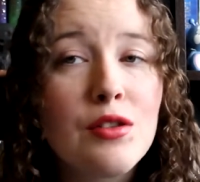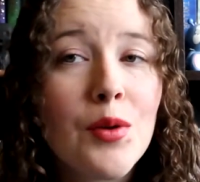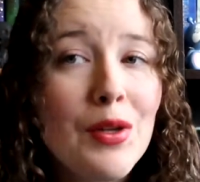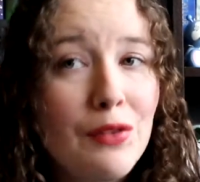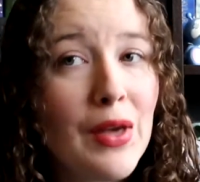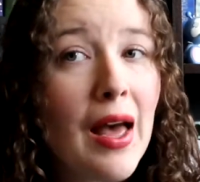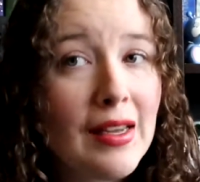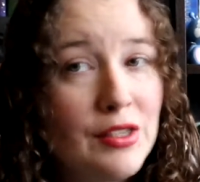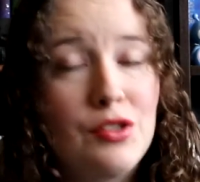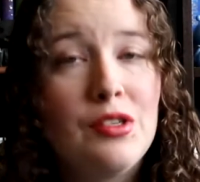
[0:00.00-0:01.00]
so if you
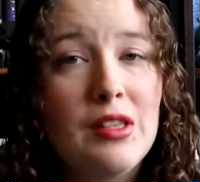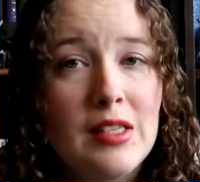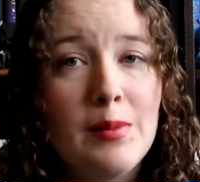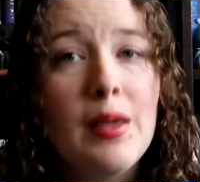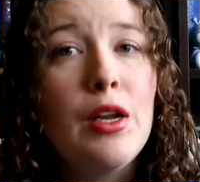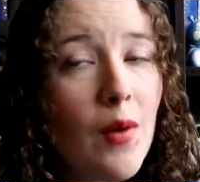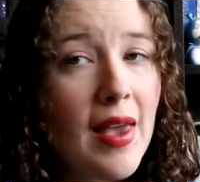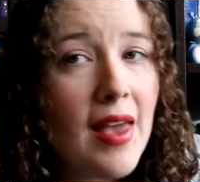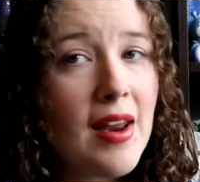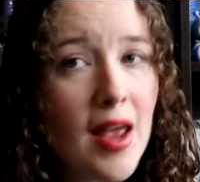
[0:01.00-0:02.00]
are interested in this one, go
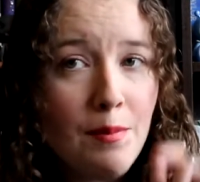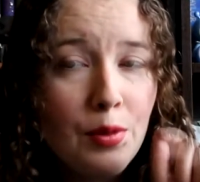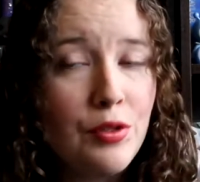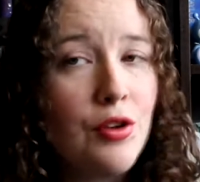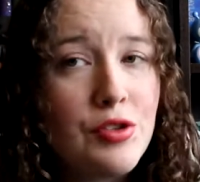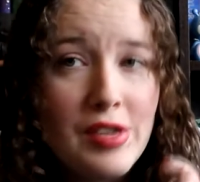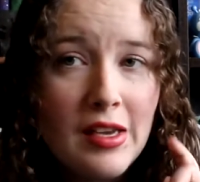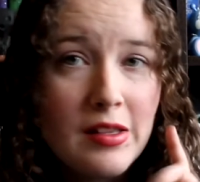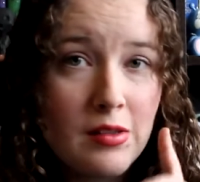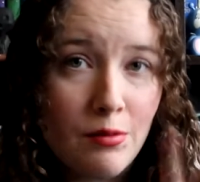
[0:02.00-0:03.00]
ahead and book those
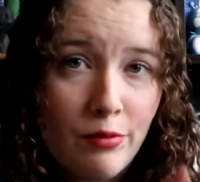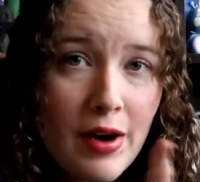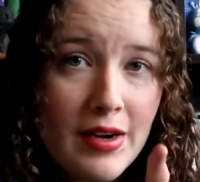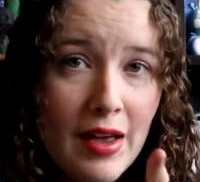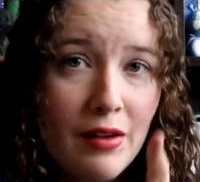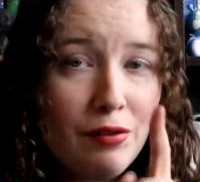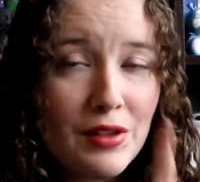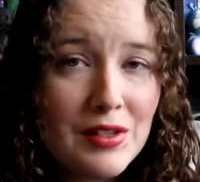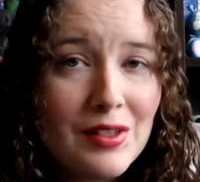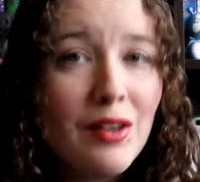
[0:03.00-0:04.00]
tickets right now if
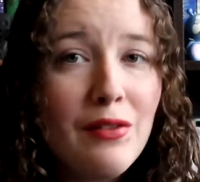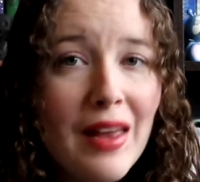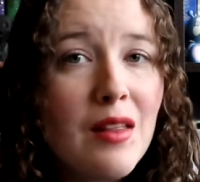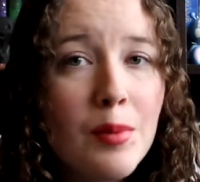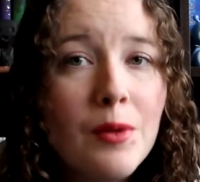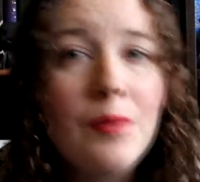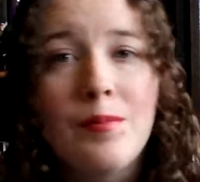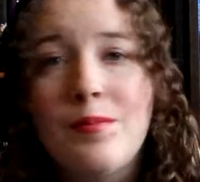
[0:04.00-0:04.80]
they're still available.